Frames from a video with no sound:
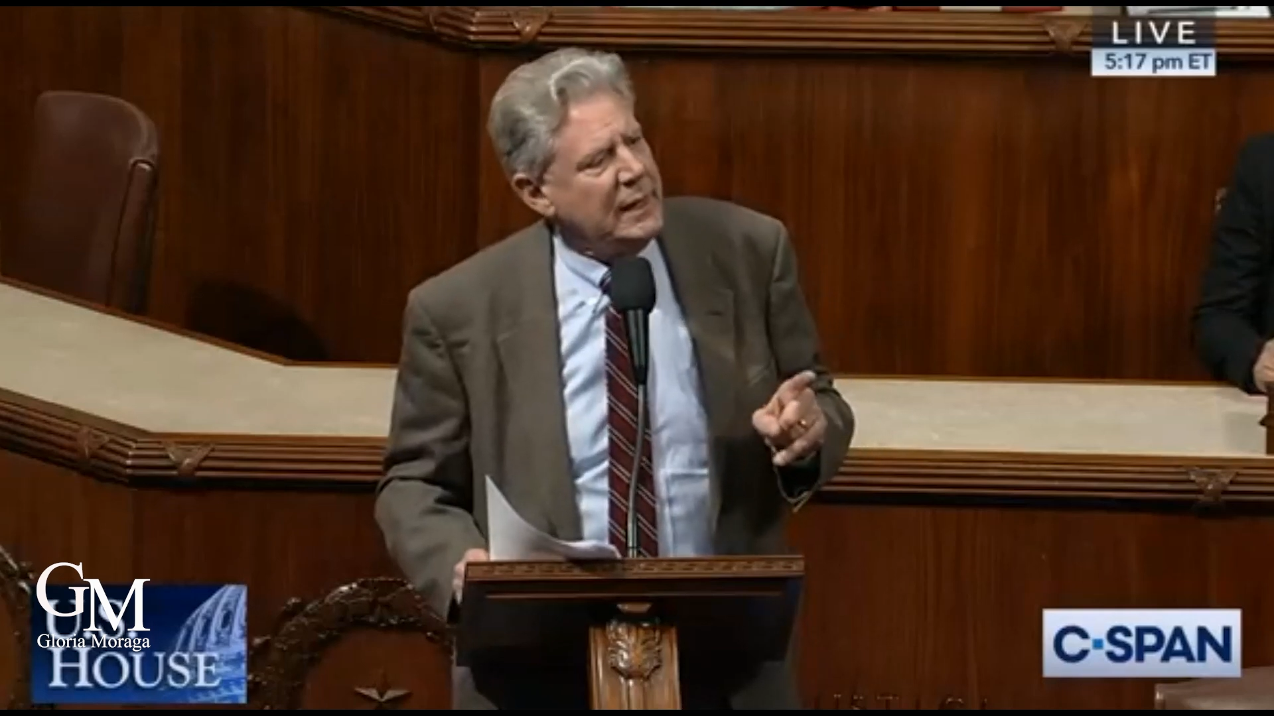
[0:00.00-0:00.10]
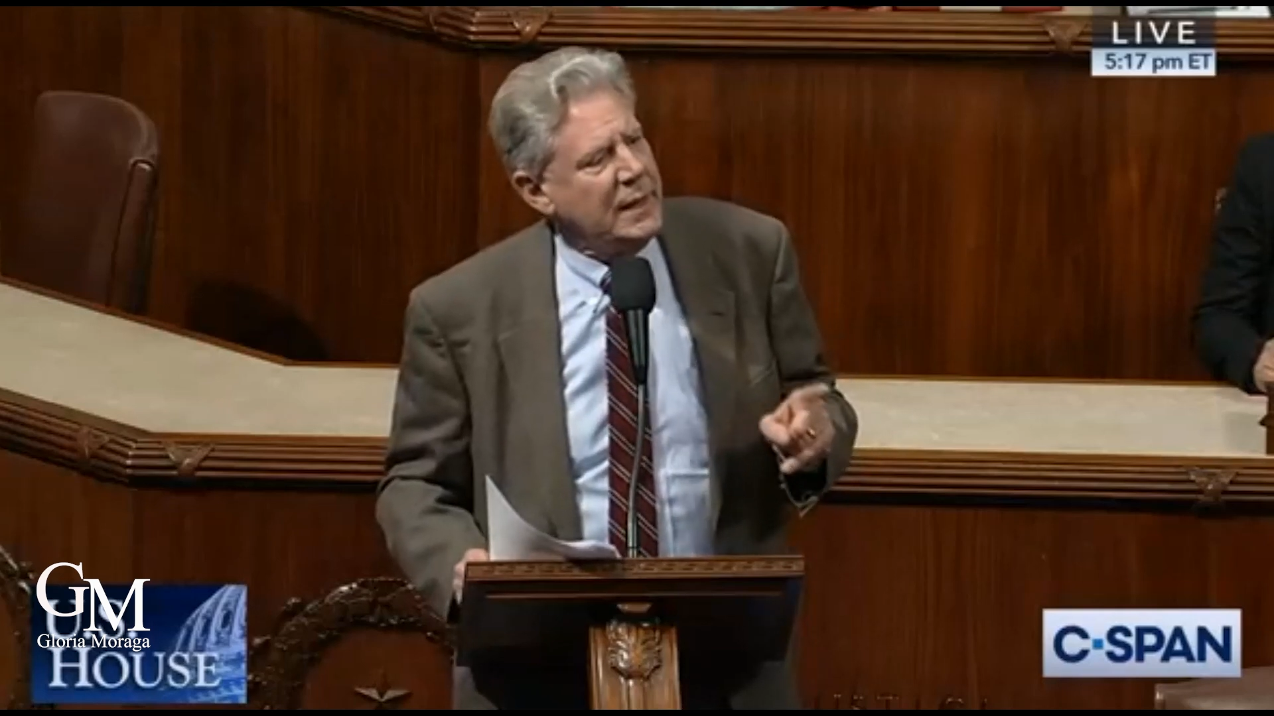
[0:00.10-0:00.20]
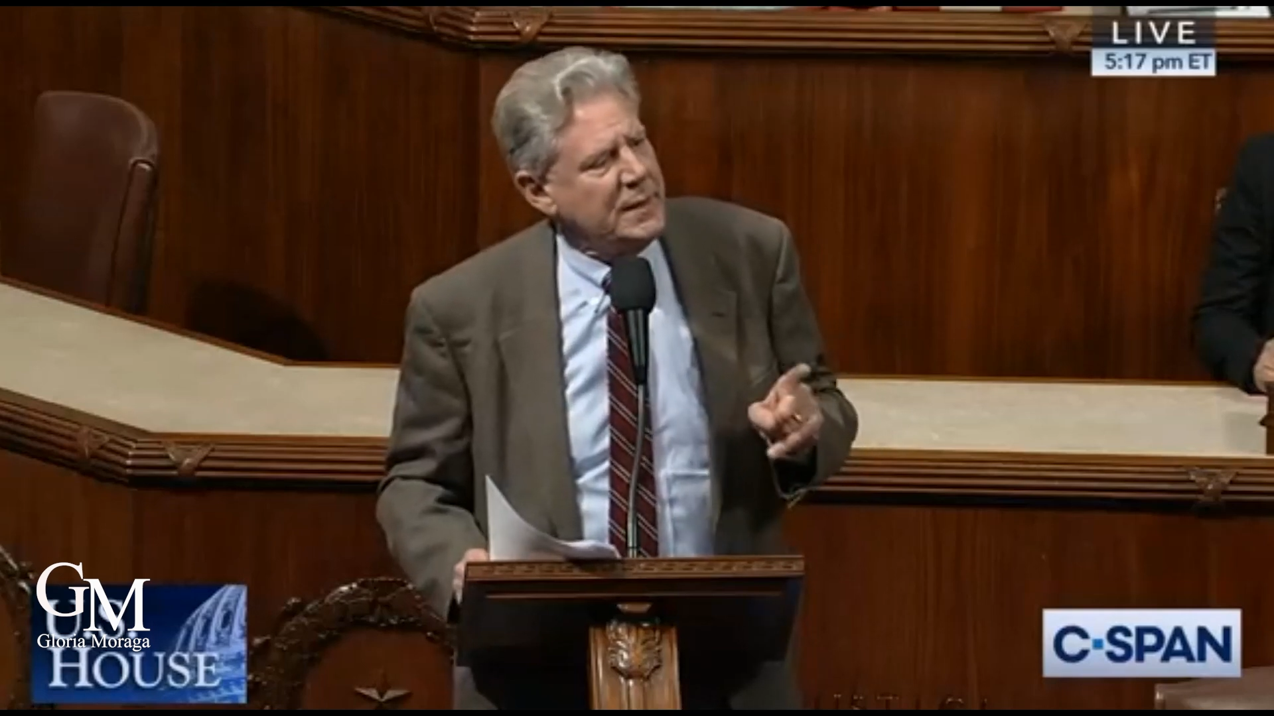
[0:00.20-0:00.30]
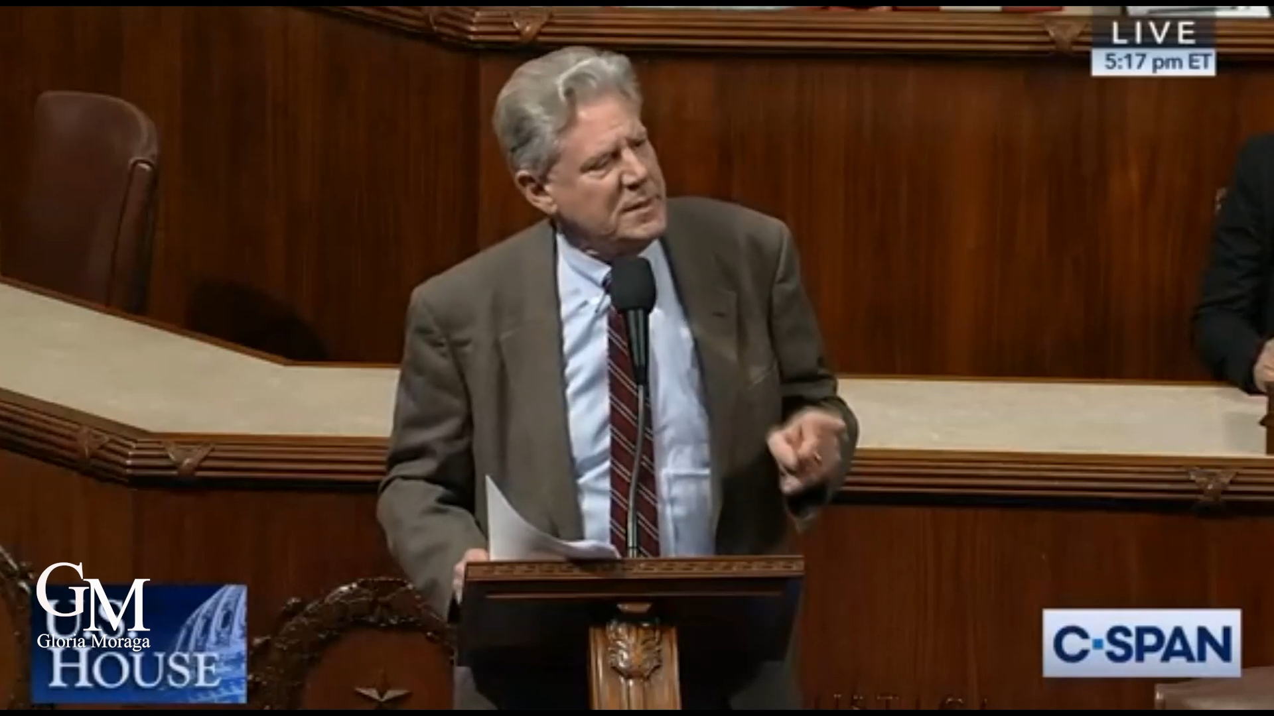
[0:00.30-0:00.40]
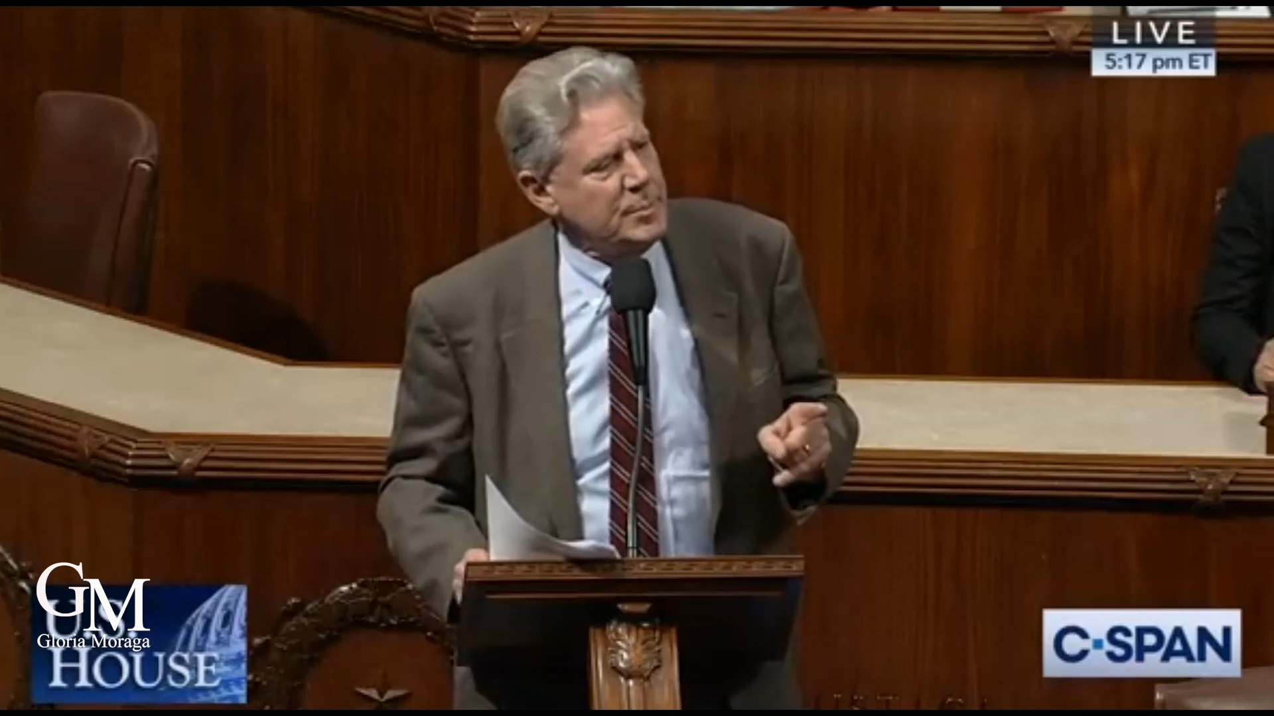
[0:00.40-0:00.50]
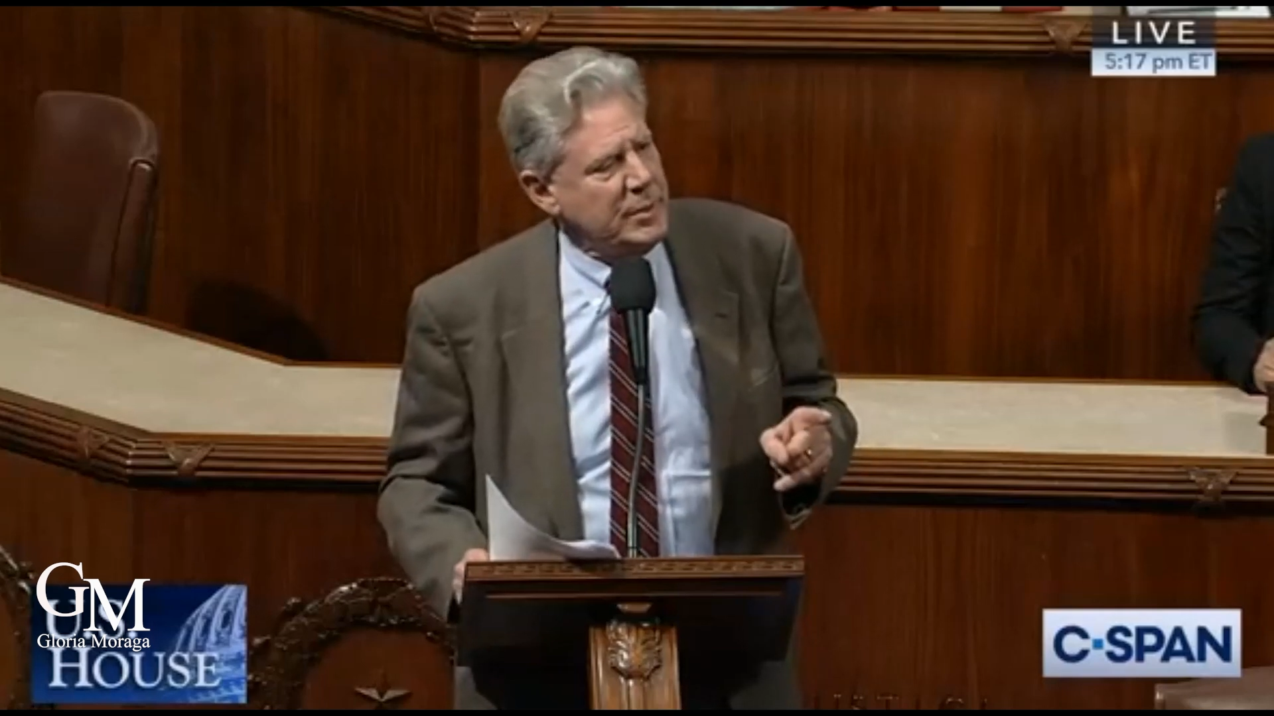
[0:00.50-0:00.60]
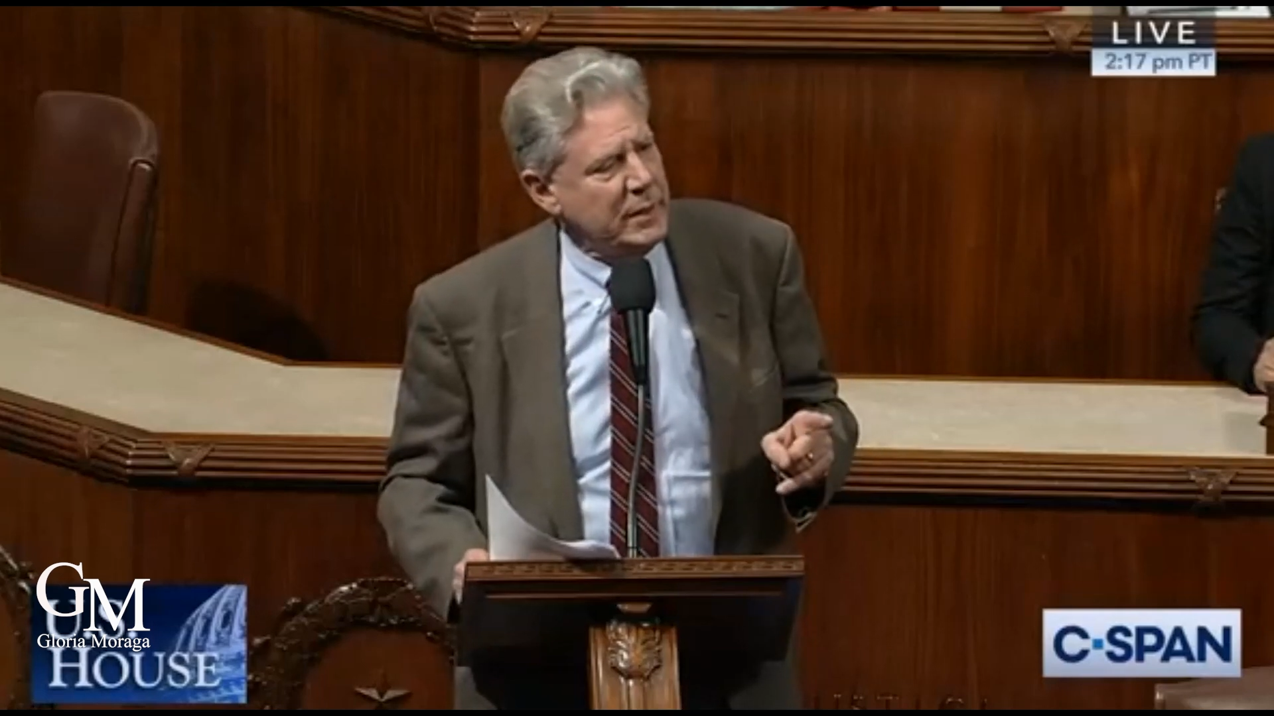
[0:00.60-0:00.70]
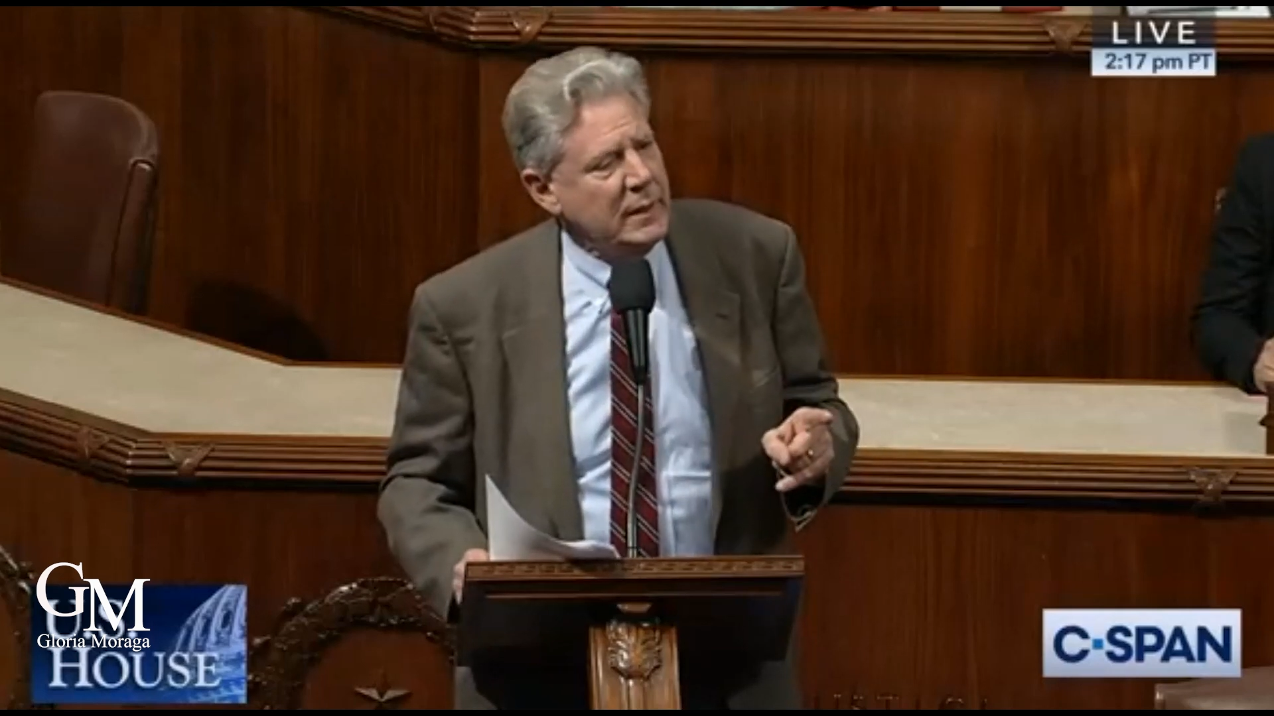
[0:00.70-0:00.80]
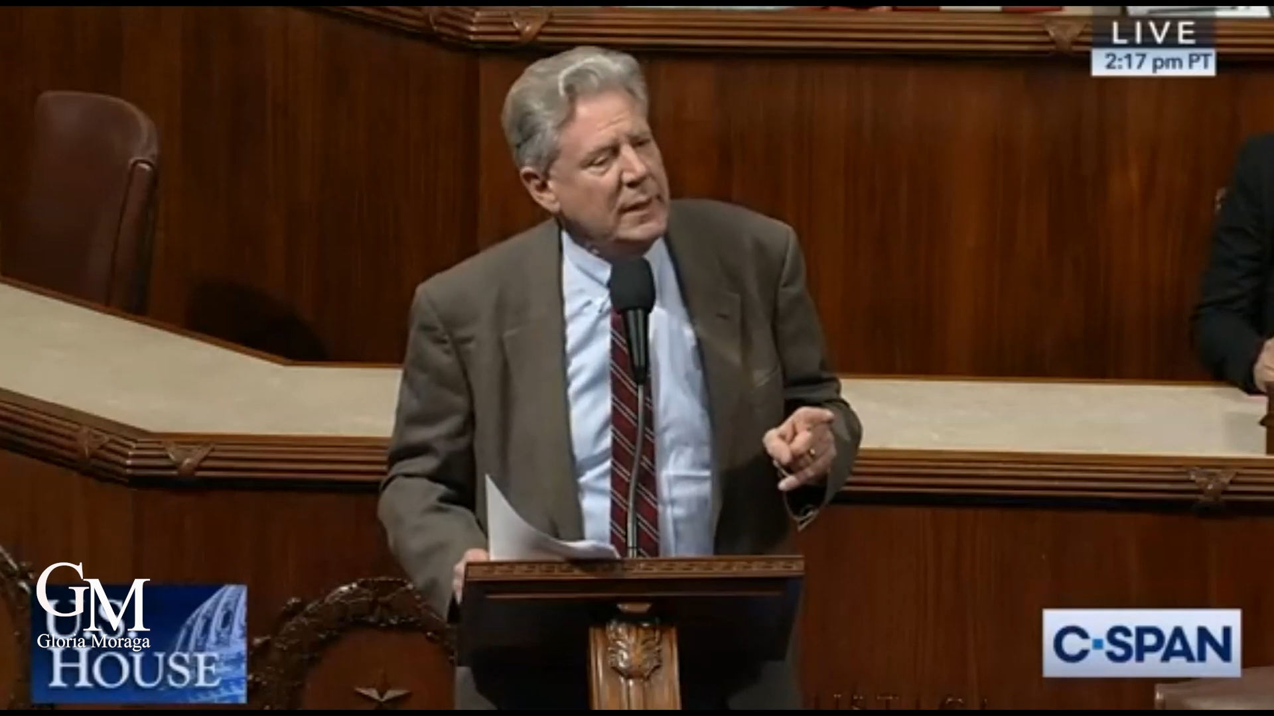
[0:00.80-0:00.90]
of this bill